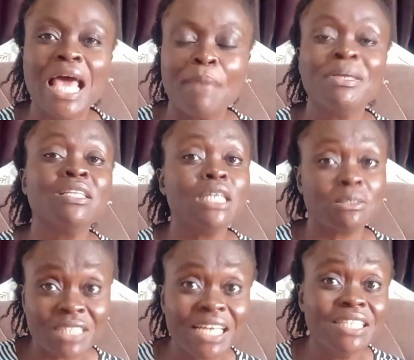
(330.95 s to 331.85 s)
I mean,
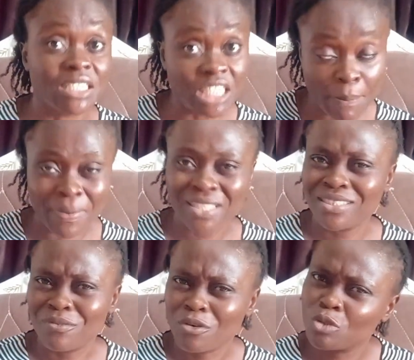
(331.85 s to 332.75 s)
especially the
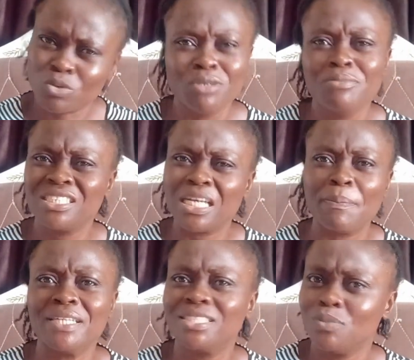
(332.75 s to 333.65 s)
chapati. Of course, we don't make
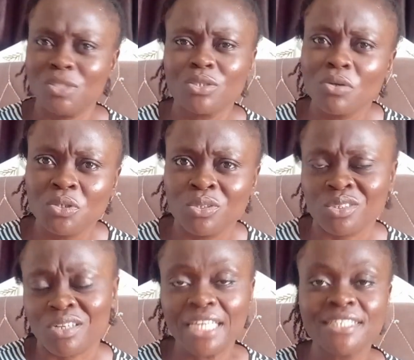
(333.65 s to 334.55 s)
chapati with
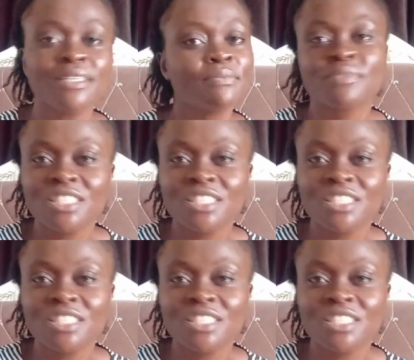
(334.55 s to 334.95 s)
onions, right?